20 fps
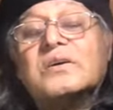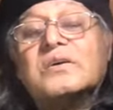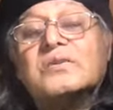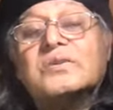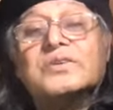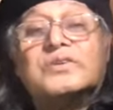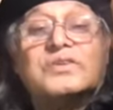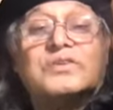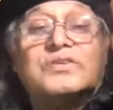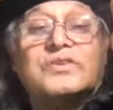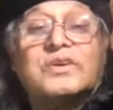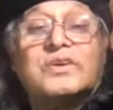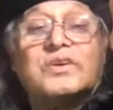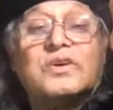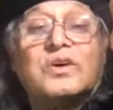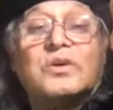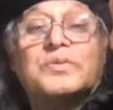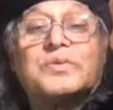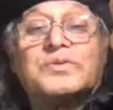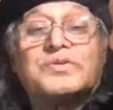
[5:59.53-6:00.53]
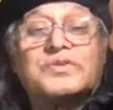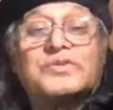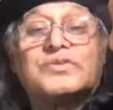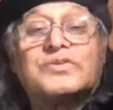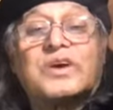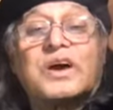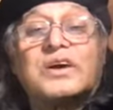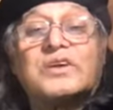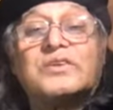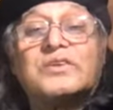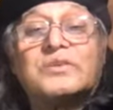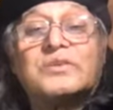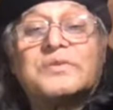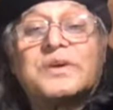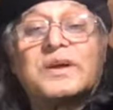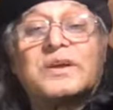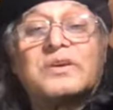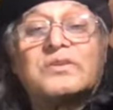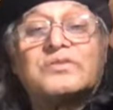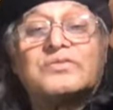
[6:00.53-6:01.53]
which is the opposite side of
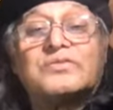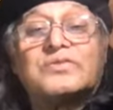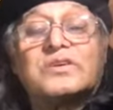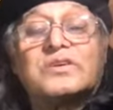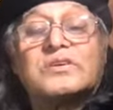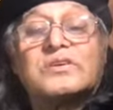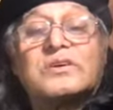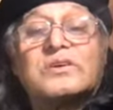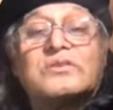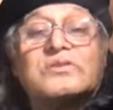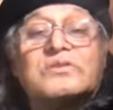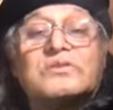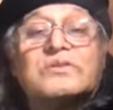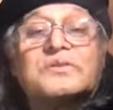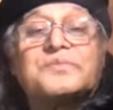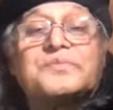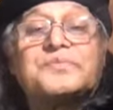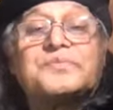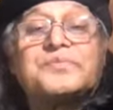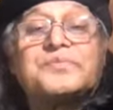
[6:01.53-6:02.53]
Cannon Street Road